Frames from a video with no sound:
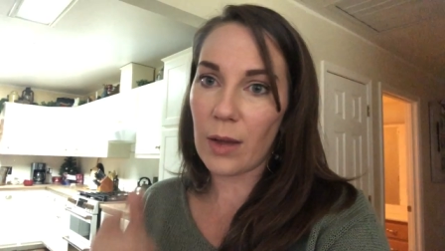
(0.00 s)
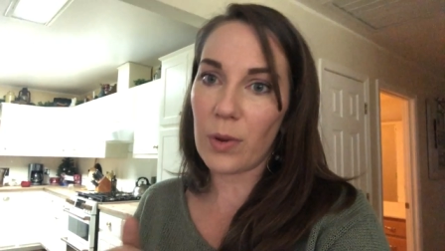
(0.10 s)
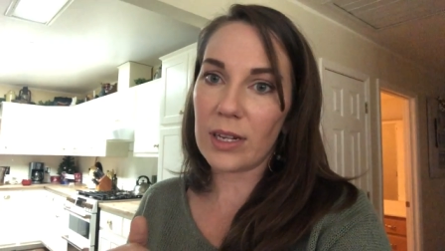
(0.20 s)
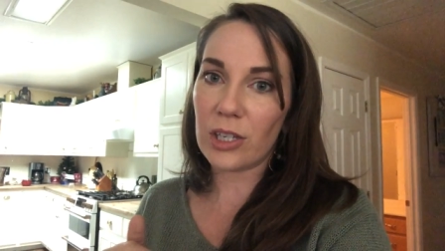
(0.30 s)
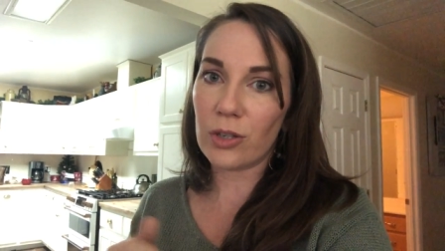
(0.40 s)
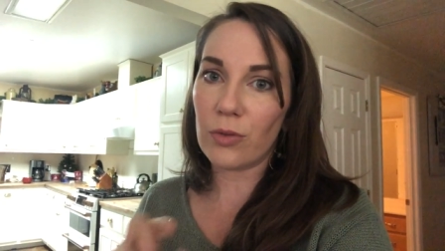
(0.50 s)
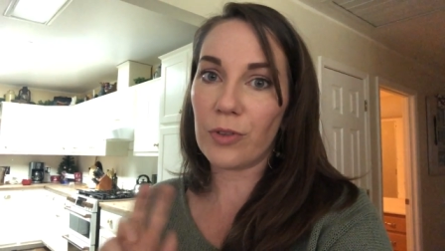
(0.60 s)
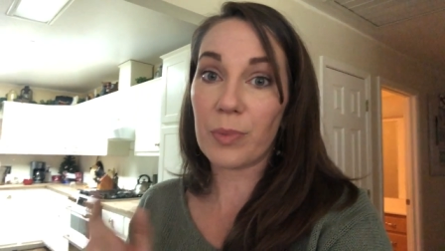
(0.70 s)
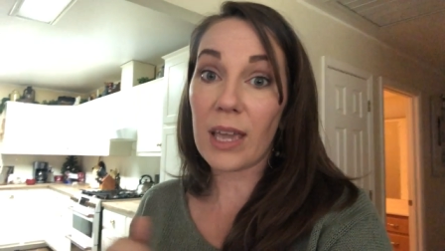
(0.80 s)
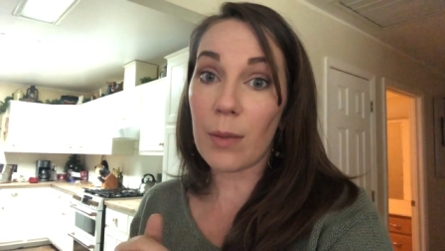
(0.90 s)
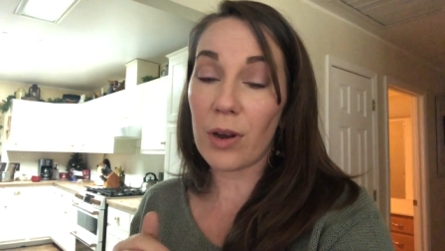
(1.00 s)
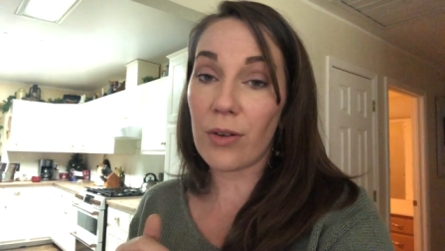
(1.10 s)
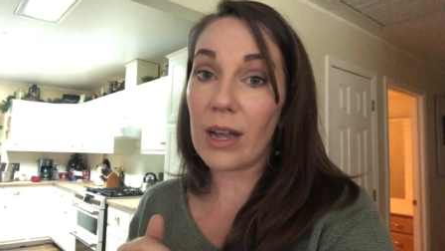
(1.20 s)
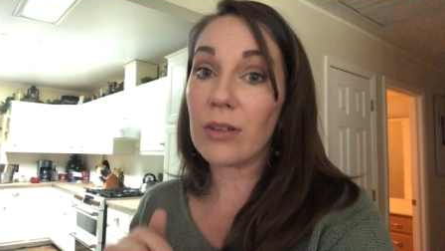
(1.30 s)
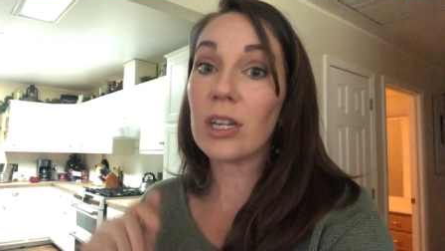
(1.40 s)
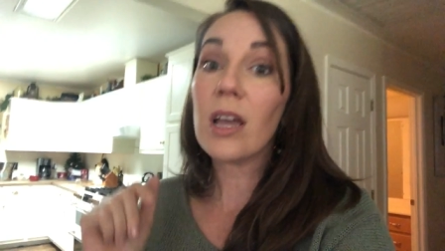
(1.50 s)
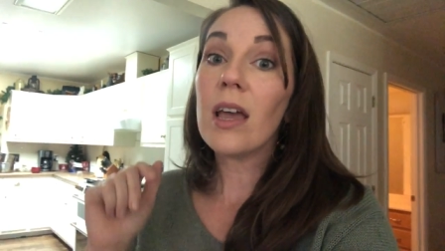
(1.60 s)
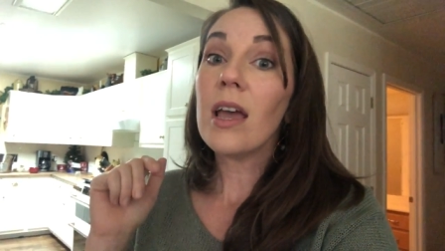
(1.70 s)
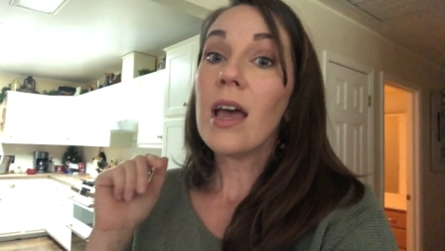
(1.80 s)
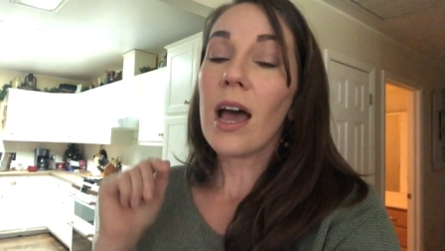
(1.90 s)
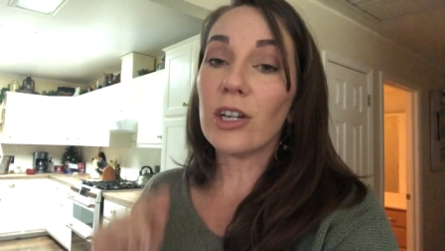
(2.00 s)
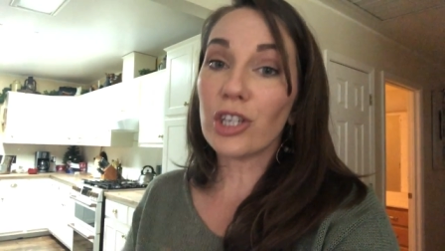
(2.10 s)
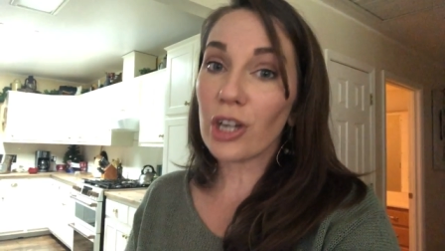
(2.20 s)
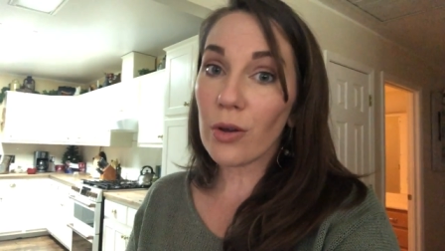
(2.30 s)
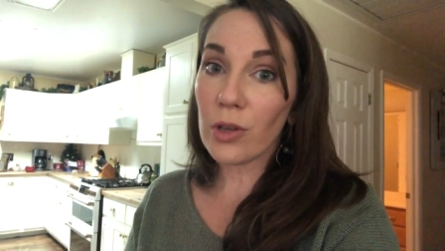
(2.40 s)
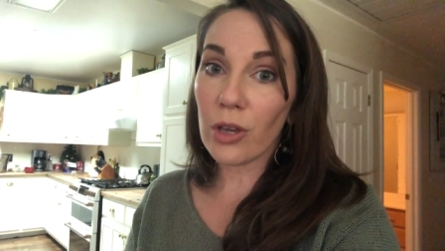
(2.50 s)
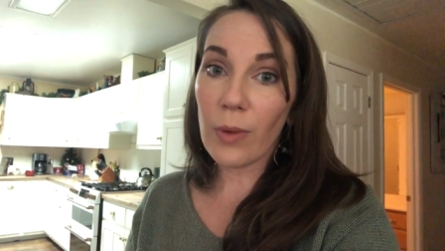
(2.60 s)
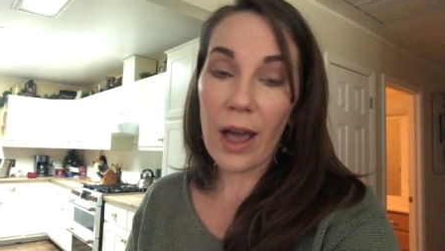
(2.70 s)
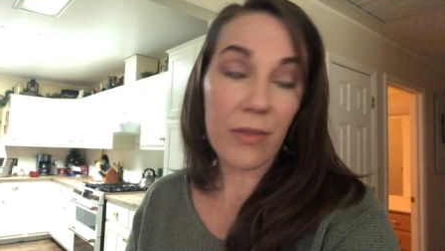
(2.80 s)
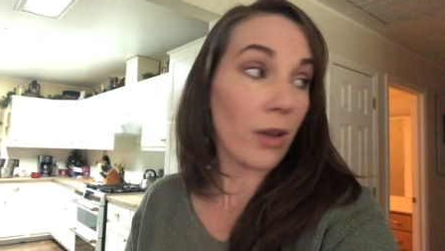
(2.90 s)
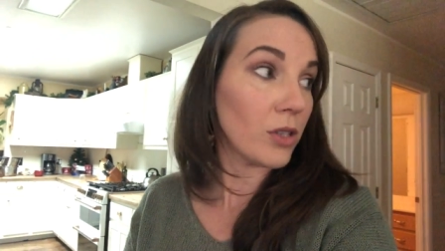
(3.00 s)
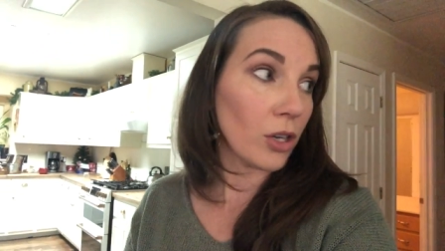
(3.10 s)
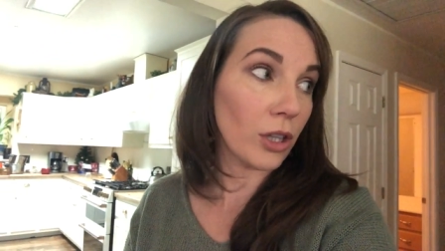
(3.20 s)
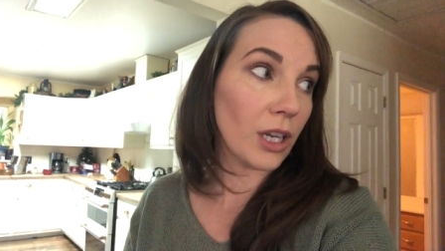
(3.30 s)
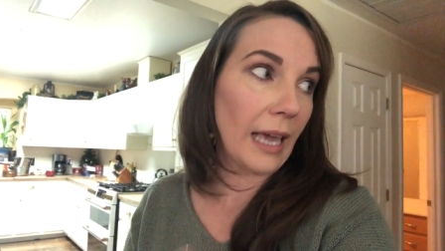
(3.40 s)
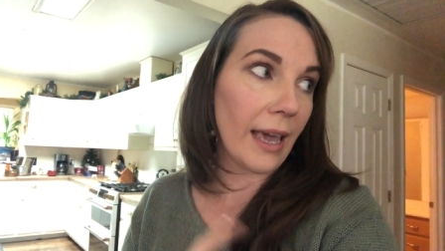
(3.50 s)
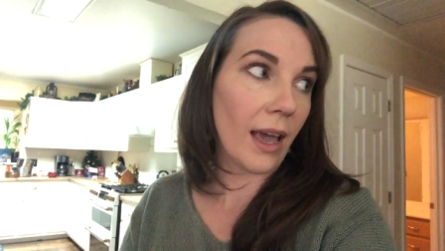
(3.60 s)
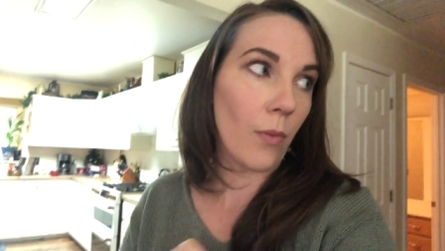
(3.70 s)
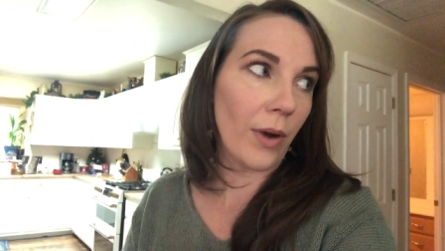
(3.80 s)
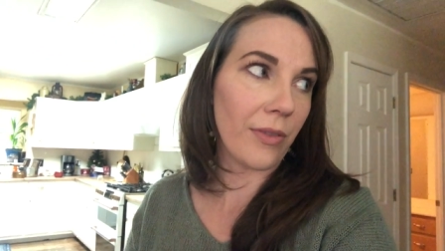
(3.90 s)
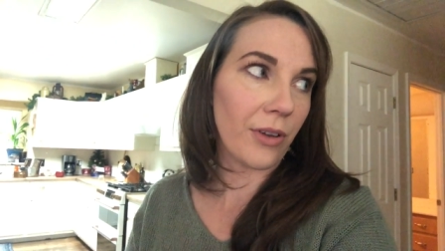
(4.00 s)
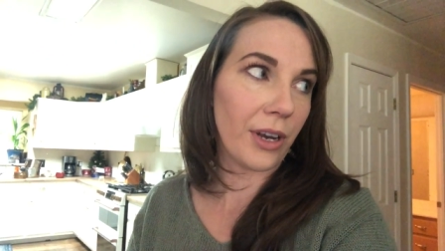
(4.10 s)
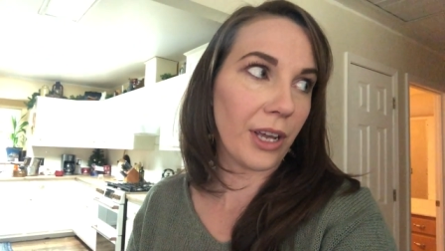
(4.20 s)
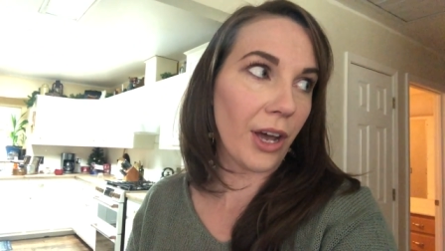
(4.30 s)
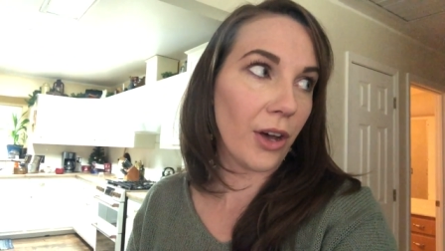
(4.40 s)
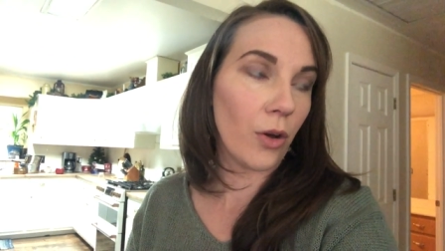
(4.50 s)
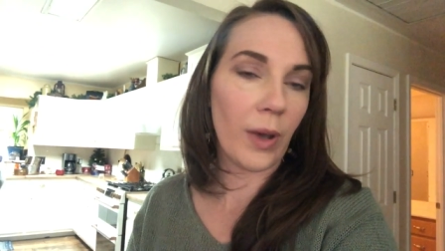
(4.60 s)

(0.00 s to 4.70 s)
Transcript: wanted to flip the camera around and show you how those are looking and where they're gonna go.